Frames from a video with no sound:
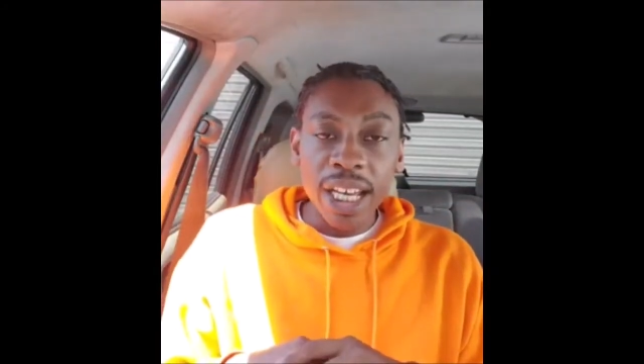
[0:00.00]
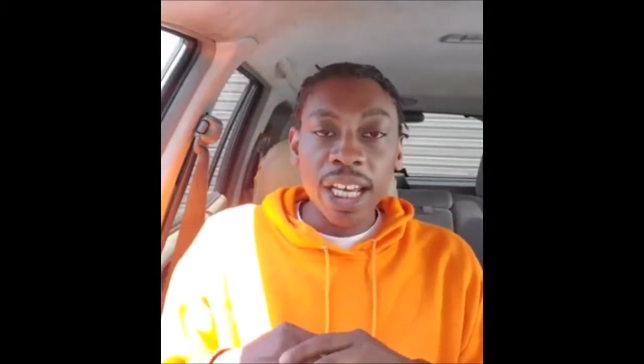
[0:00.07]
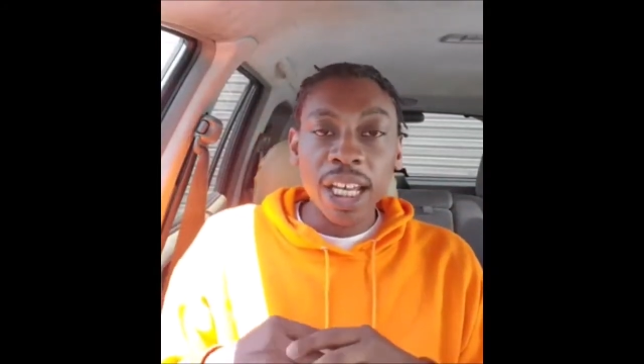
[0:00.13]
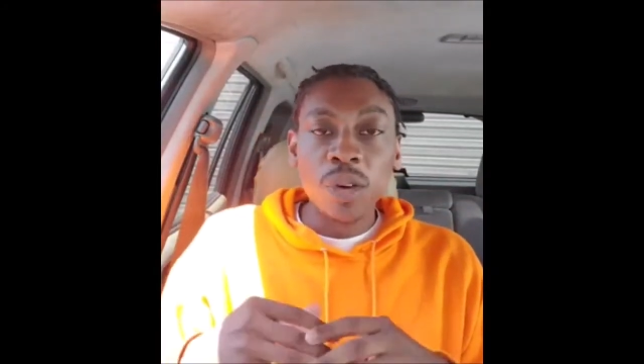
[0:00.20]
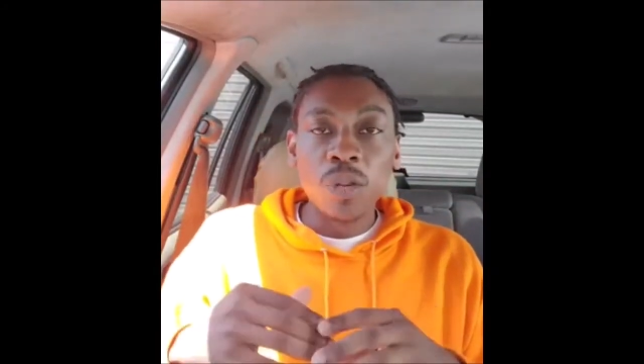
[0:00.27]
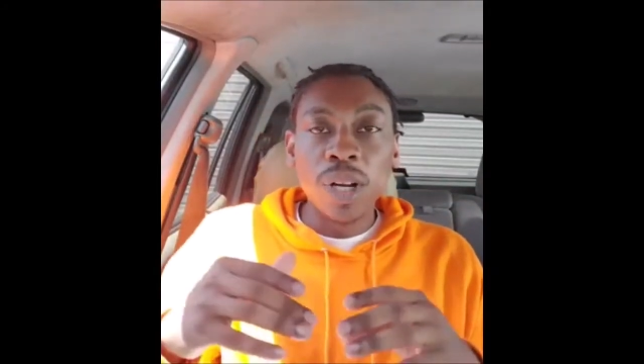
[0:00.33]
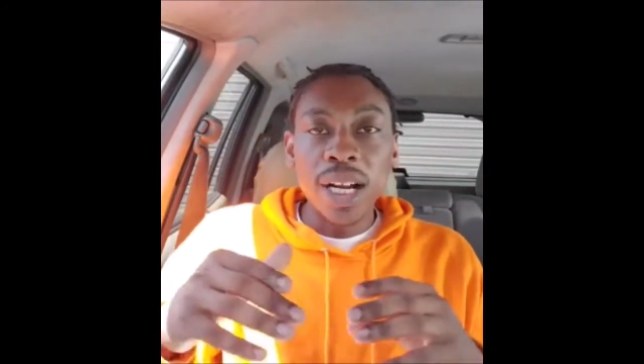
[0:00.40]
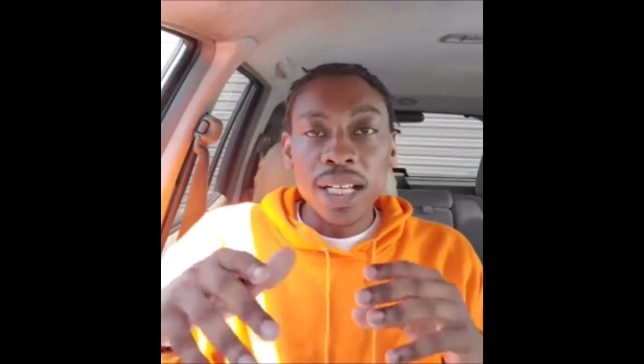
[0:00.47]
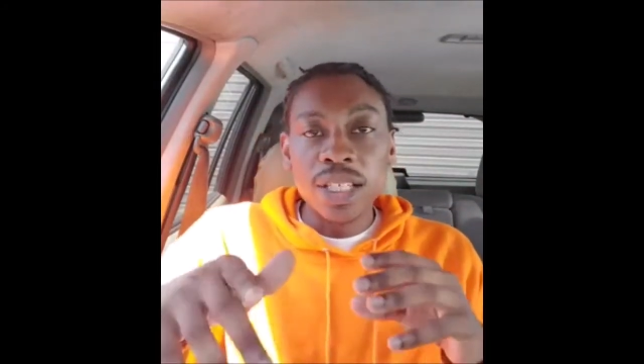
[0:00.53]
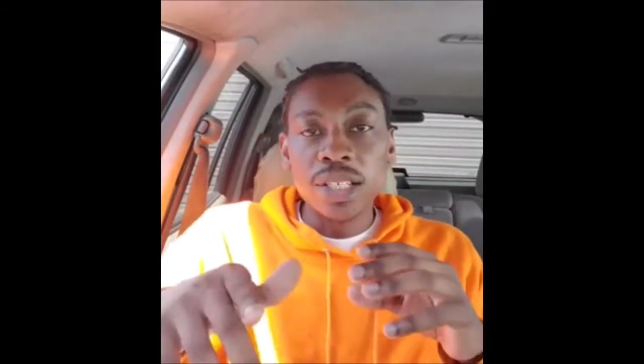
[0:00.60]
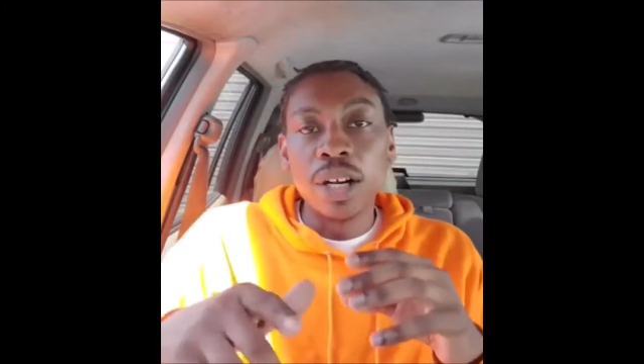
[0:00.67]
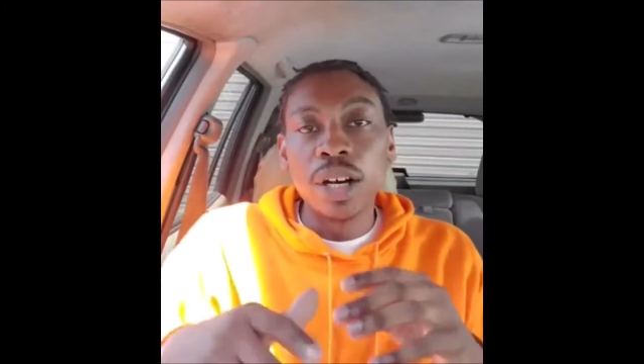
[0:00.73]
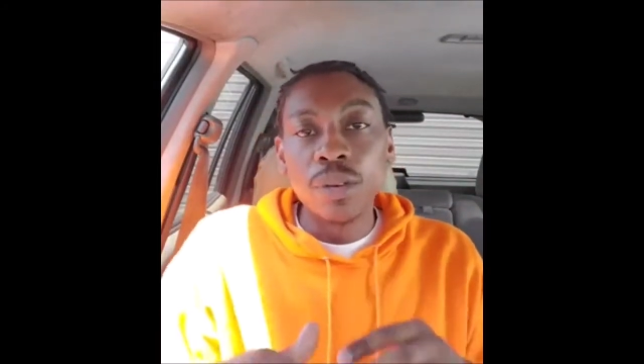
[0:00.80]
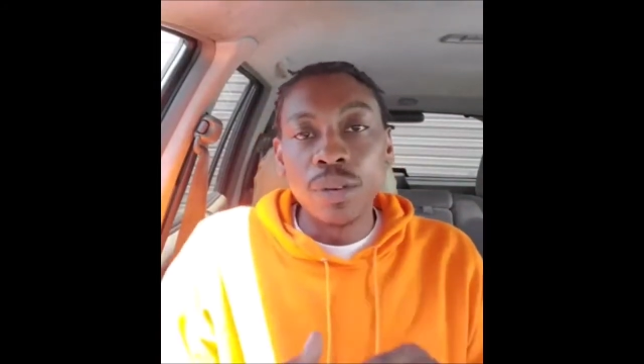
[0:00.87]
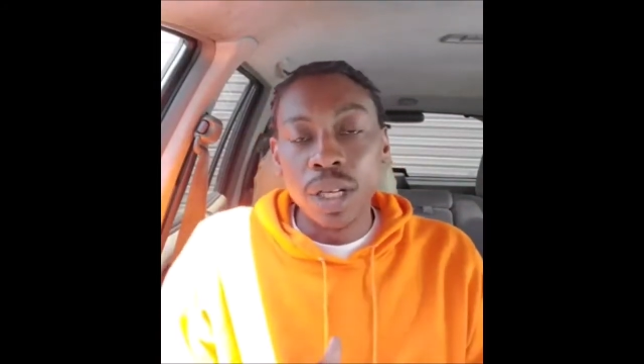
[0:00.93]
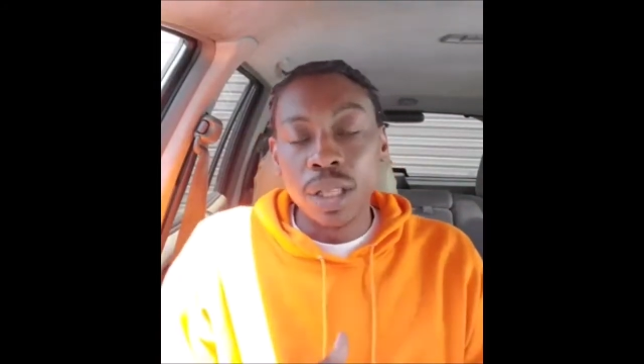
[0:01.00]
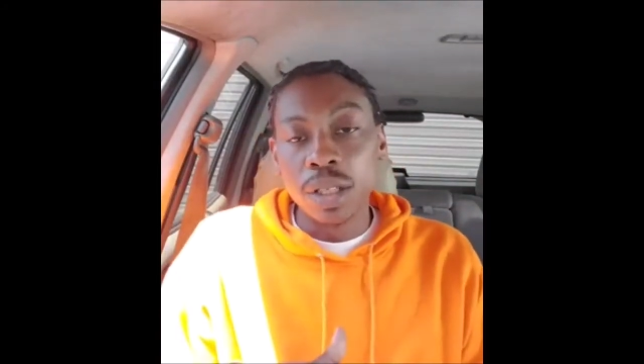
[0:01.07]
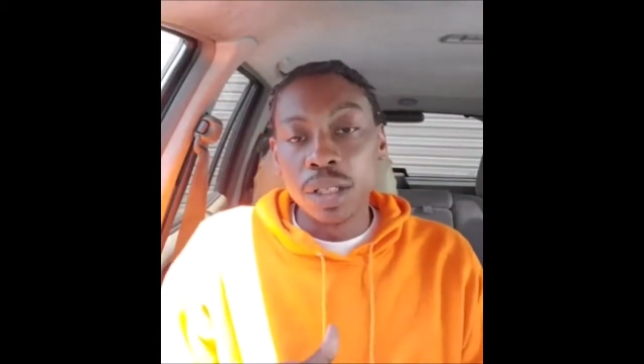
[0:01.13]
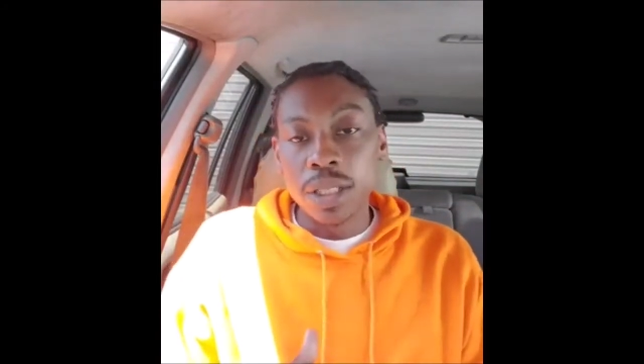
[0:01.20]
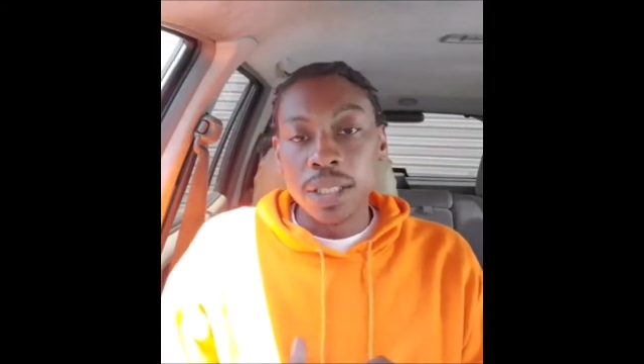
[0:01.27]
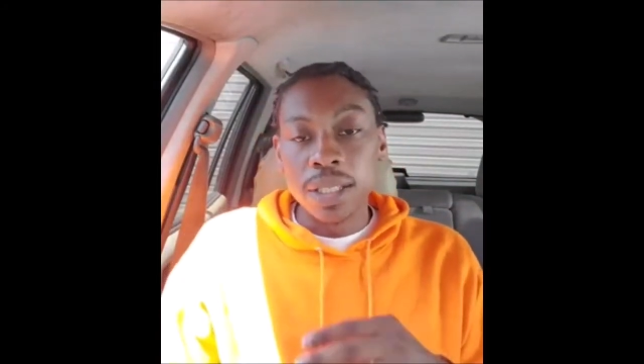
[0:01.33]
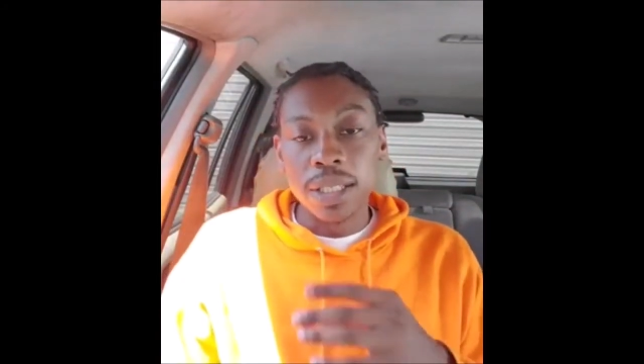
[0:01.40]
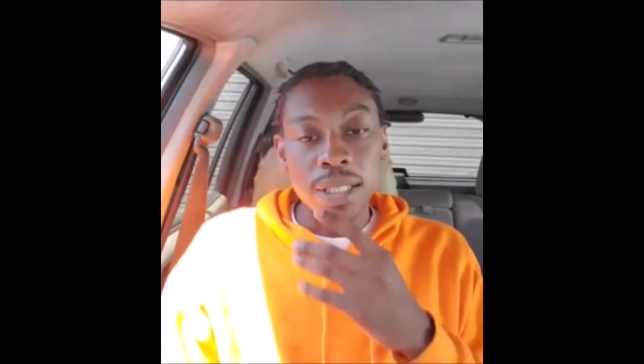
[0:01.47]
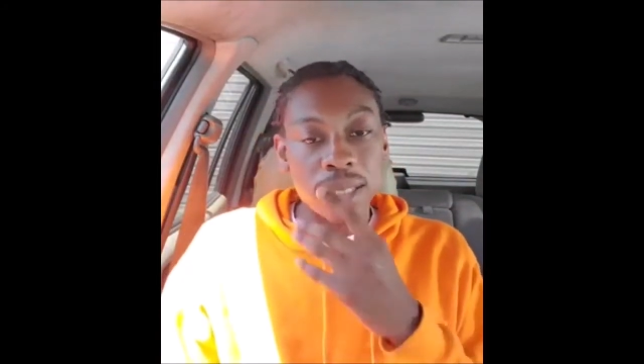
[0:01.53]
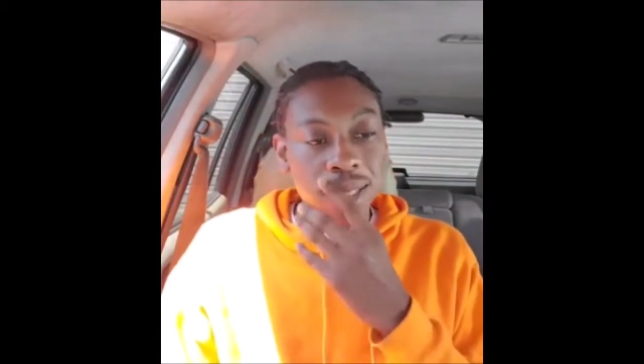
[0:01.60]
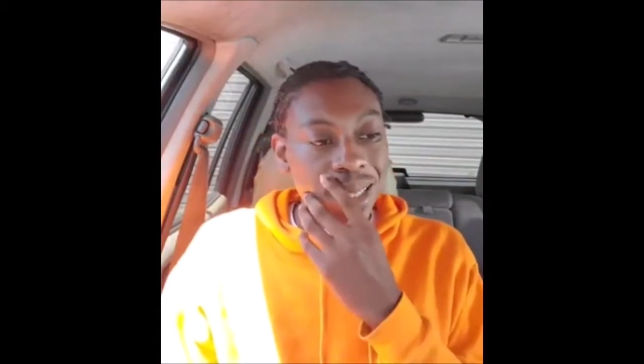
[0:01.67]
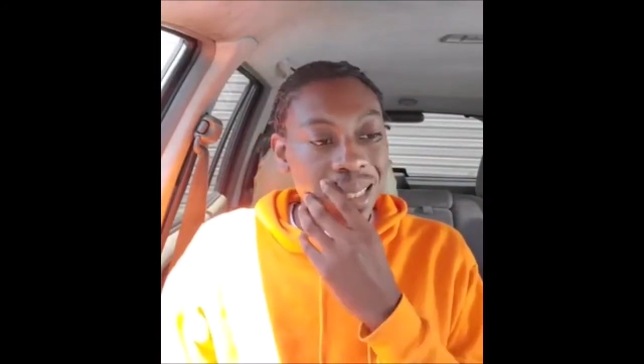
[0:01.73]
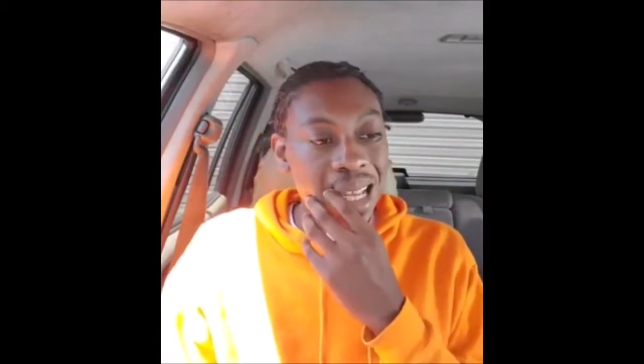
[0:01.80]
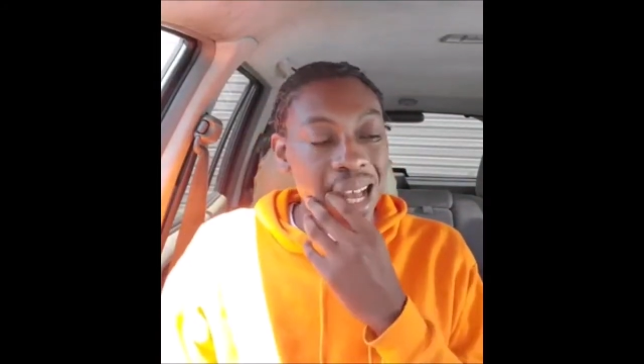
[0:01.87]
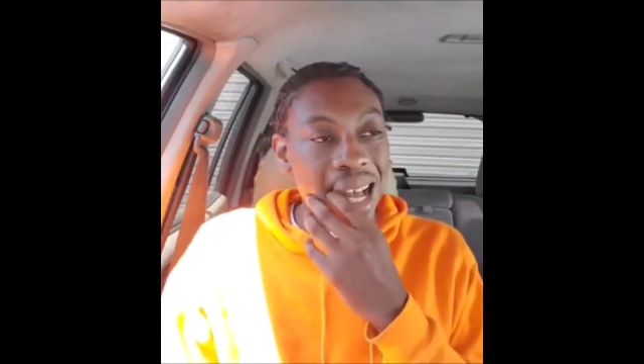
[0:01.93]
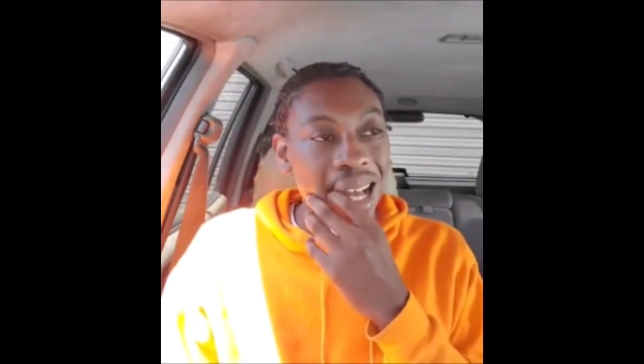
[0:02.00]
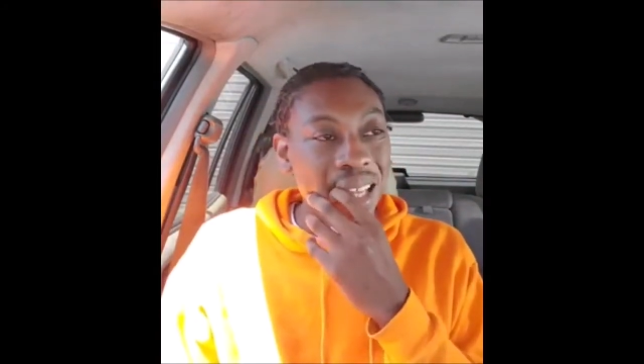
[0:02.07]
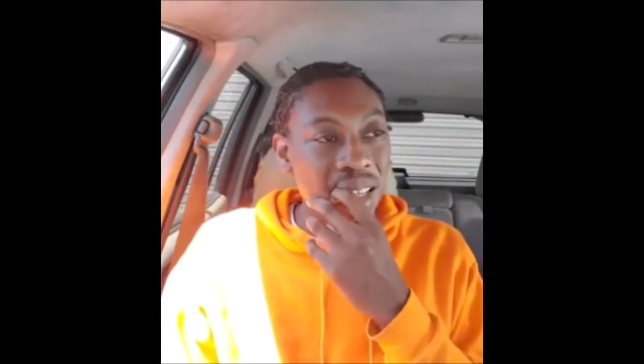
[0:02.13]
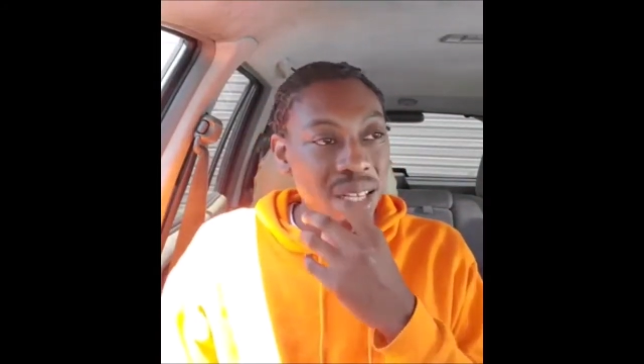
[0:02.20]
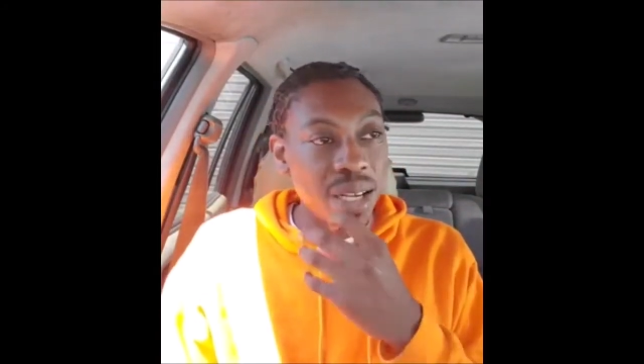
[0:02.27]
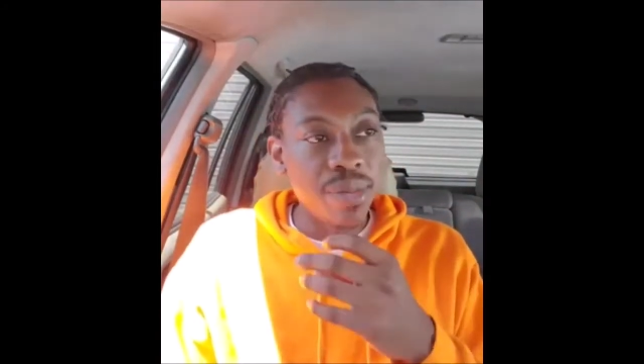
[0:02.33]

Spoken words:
And what I saw when I looked into this thing's eyes,